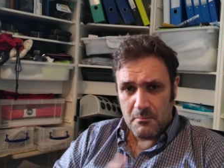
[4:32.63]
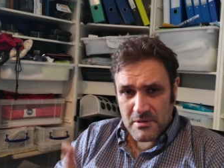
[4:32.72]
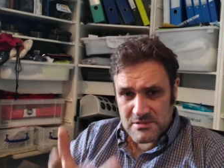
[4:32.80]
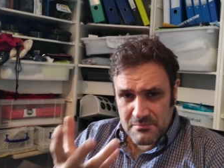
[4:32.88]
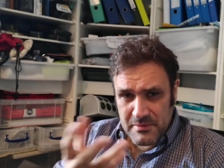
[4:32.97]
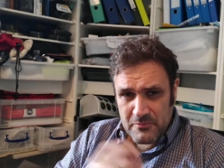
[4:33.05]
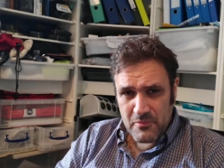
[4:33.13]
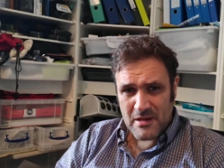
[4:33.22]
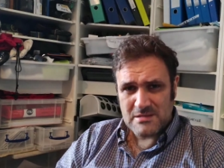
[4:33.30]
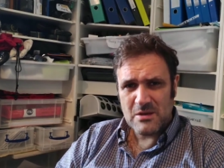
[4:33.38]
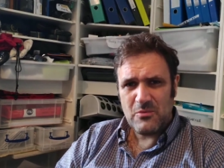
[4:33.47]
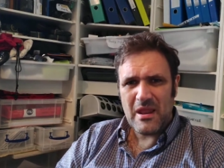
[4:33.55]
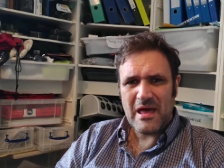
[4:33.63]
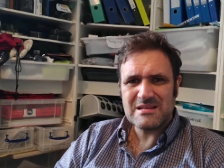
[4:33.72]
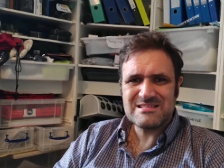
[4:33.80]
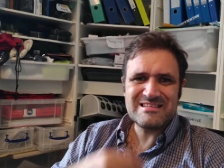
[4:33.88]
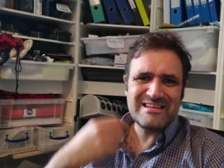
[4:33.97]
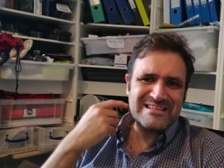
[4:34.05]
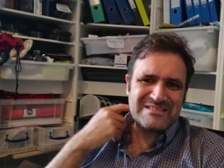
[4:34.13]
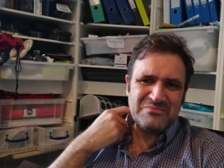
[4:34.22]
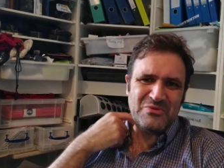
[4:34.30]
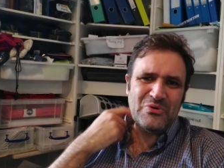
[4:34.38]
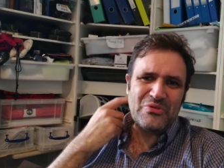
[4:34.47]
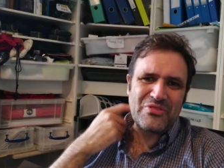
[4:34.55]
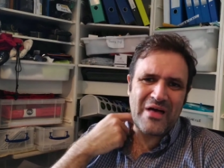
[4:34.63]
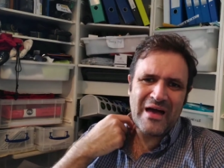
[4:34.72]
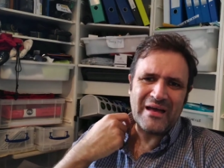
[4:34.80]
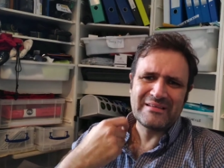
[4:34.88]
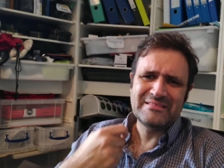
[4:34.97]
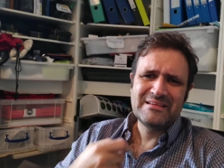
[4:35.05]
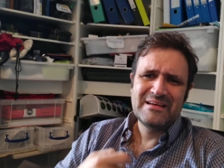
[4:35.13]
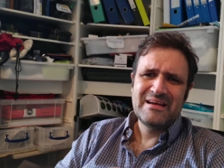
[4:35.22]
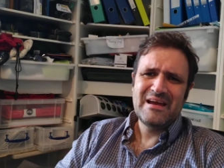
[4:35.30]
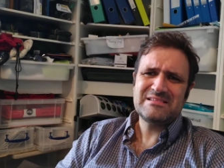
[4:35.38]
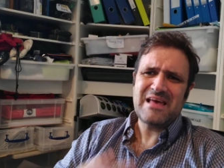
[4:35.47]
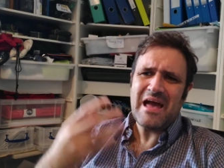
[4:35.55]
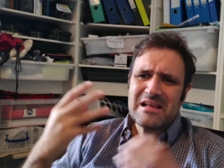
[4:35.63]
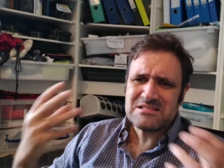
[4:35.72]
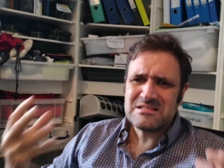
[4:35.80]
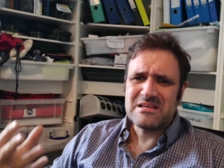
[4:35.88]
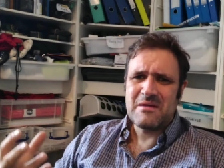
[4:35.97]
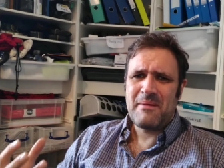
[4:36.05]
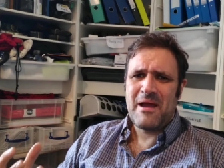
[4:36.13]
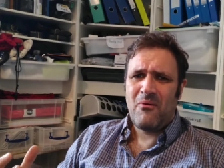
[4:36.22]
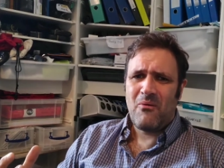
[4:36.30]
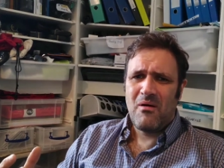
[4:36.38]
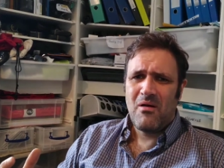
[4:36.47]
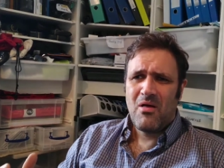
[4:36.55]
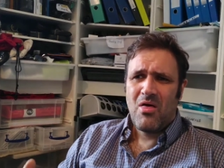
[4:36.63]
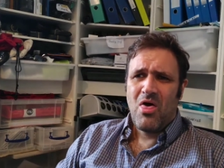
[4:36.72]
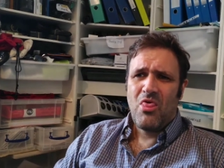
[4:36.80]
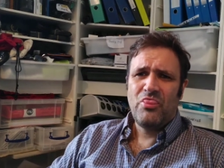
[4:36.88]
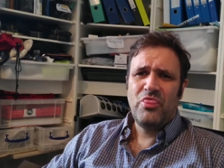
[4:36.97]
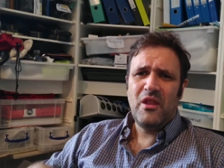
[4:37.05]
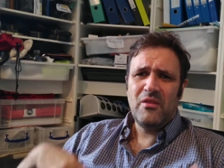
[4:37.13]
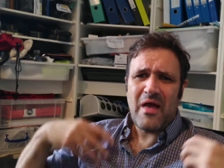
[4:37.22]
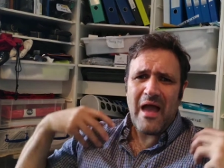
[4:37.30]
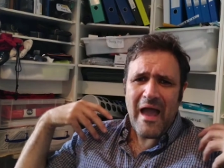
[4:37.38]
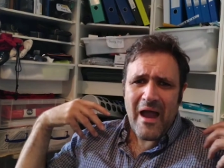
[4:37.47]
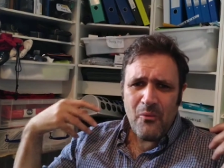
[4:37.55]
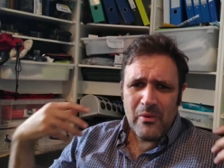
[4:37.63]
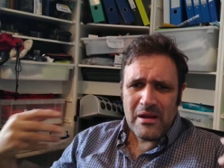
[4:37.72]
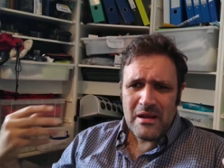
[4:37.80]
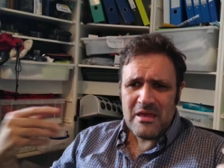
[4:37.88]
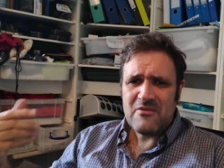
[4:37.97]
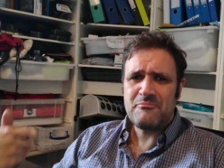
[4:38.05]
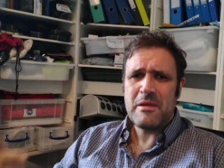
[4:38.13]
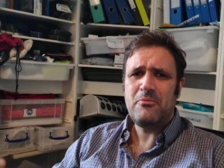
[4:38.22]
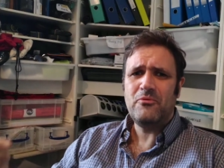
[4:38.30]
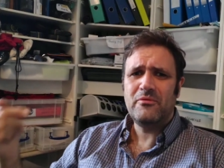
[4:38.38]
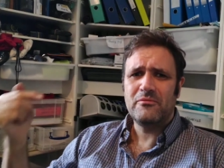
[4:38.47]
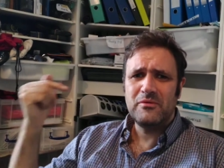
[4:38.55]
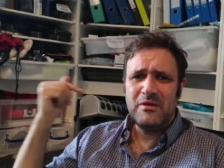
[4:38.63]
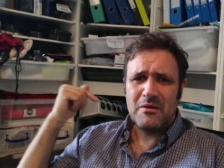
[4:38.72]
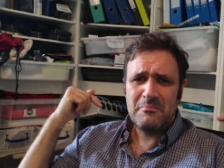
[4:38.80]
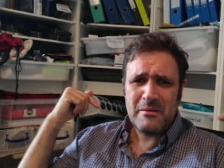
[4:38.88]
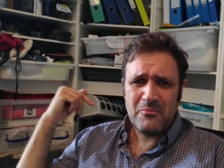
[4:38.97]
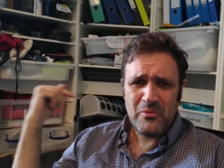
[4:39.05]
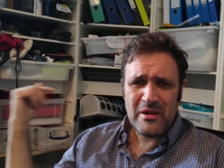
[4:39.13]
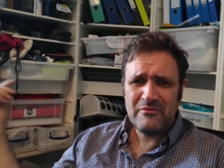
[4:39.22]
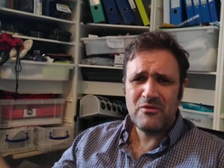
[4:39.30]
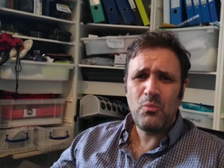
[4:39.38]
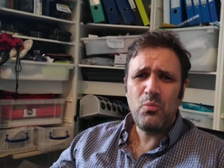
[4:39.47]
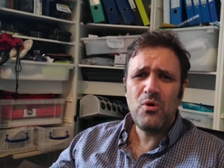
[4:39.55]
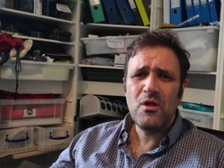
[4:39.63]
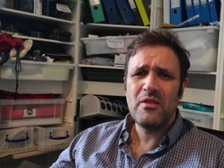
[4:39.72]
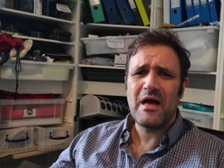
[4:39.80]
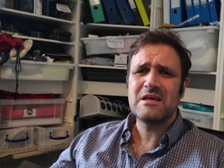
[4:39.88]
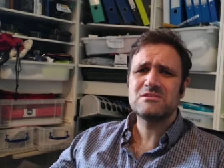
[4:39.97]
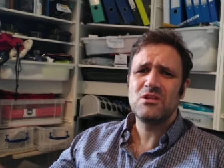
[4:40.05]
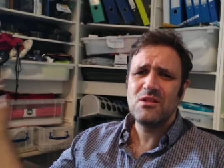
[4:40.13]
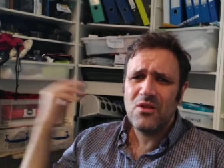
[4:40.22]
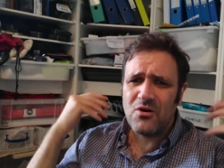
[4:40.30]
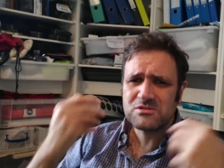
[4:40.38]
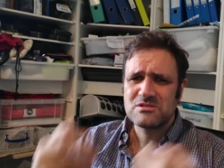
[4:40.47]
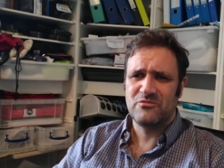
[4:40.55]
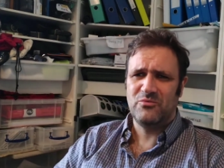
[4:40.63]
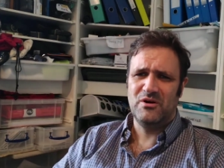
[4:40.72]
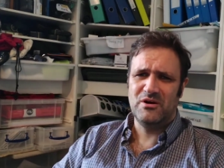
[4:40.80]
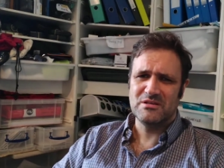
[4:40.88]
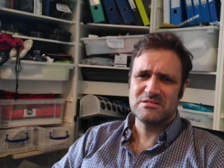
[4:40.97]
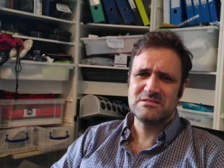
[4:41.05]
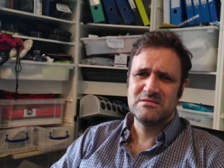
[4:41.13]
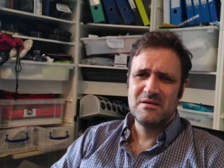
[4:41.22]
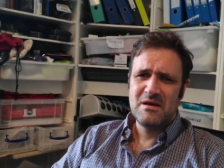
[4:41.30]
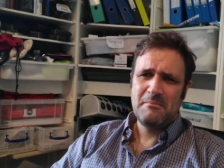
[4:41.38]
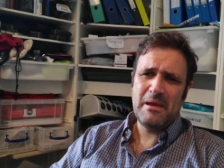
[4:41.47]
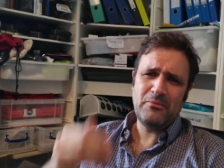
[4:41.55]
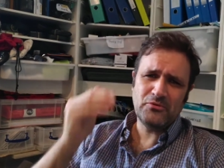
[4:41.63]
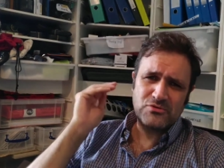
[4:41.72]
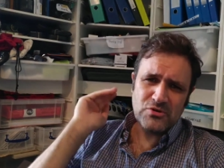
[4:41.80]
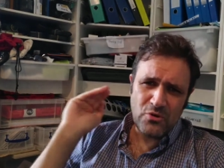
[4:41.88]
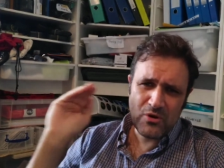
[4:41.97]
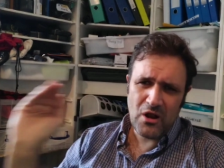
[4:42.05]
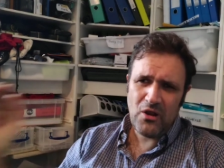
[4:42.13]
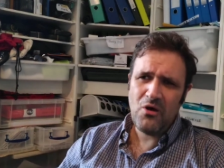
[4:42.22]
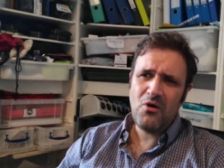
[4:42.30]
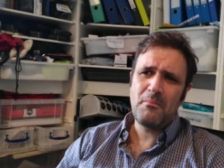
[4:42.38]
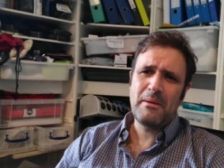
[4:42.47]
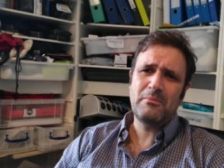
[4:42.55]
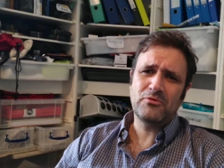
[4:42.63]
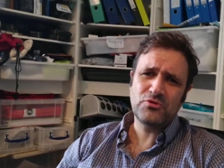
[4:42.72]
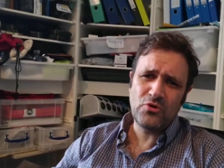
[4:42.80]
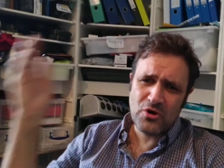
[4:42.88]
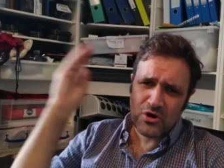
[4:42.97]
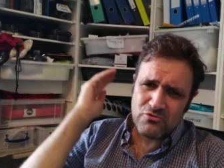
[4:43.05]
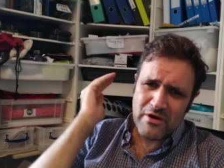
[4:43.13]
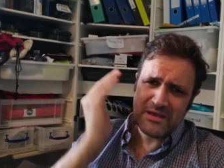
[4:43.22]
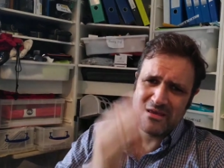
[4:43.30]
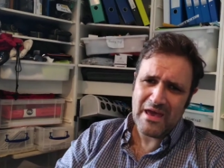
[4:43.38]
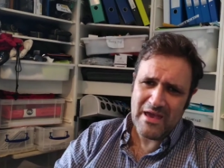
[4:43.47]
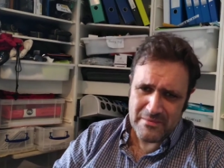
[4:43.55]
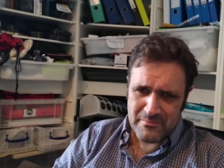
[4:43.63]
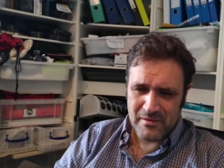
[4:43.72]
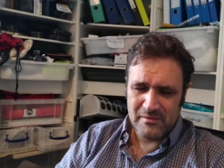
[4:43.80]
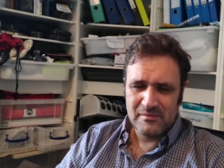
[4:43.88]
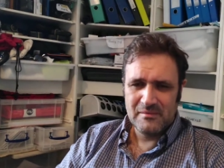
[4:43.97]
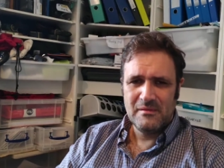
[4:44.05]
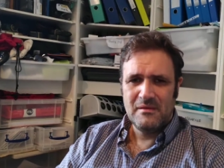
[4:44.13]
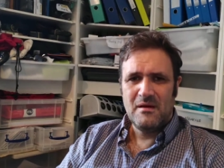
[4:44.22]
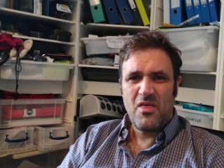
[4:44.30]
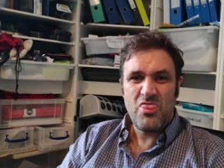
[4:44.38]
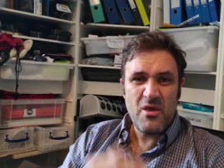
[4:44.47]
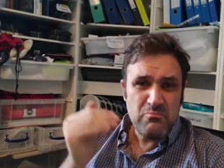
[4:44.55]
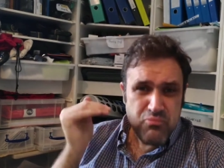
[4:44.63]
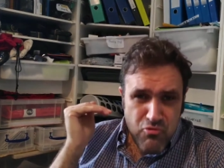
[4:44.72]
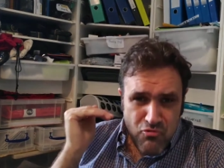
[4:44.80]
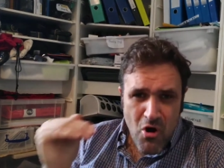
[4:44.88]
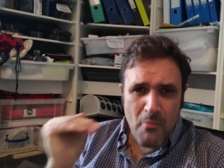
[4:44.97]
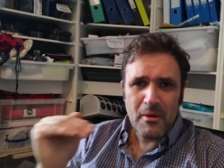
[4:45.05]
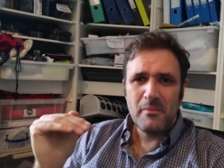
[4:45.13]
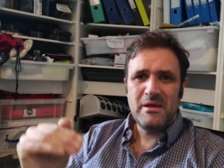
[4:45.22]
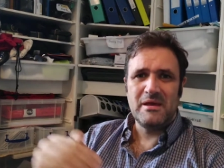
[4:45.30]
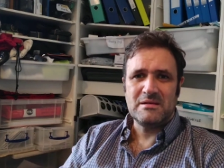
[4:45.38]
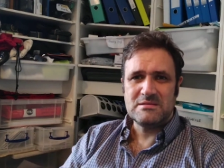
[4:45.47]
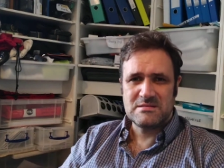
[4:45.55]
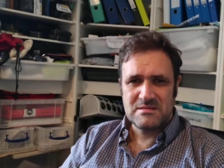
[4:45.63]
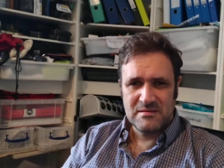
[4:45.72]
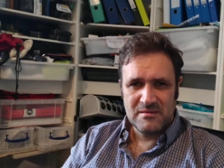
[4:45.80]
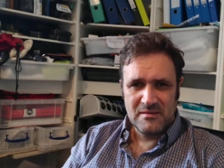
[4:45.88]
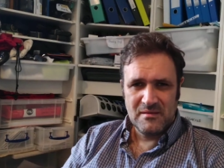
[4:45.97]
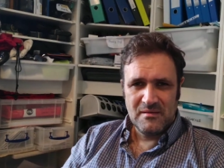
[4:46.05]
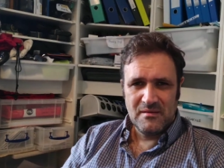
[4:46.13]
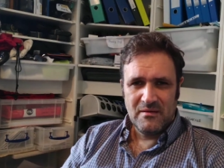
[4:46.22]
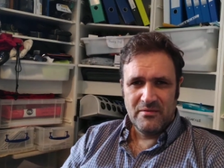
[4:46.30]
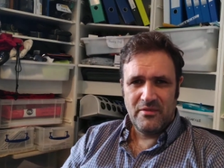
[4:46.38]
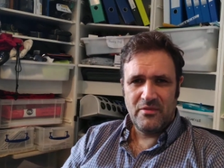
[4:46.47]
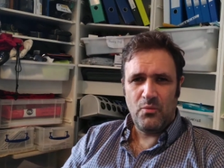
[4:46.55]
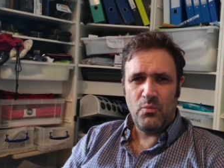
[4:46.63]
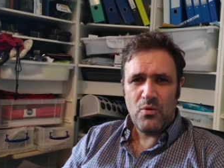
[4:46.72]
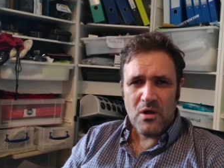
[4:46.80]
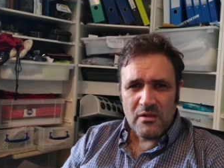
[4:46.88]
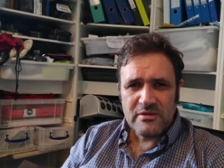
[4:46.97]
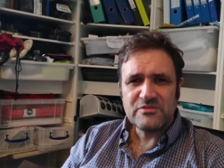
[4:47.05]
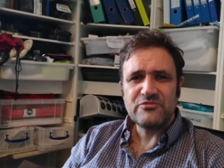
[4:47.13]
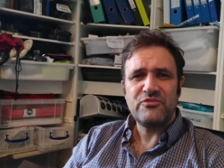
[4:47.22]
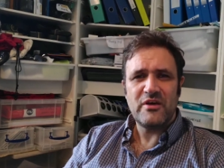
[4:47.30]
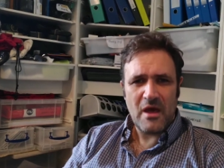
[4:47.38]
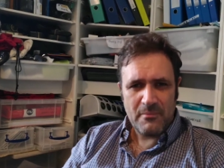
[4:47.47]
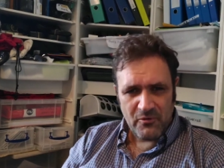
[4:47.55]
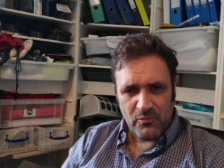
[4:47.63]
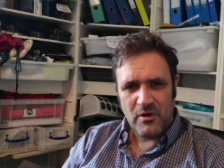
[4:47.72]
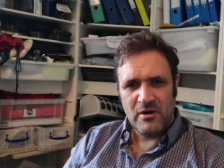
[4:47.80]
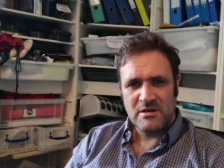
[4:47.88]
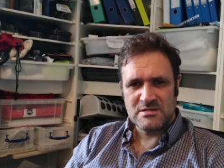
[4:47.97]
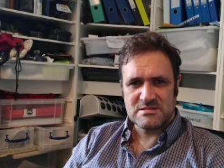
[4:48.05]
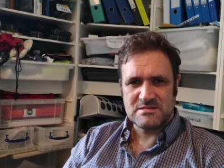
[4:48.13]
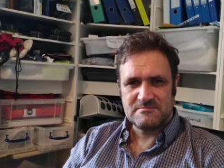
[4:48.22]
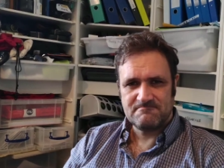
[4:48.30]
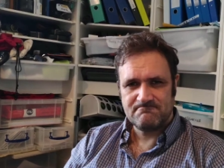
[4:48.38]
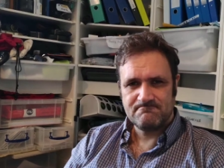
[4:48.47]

But some people might say, well, actually, it's more than that. It's actually about how we live. We live in a world that has lots of words. People talk a lot. People talk a great game. The problem is that the world is fed up of words.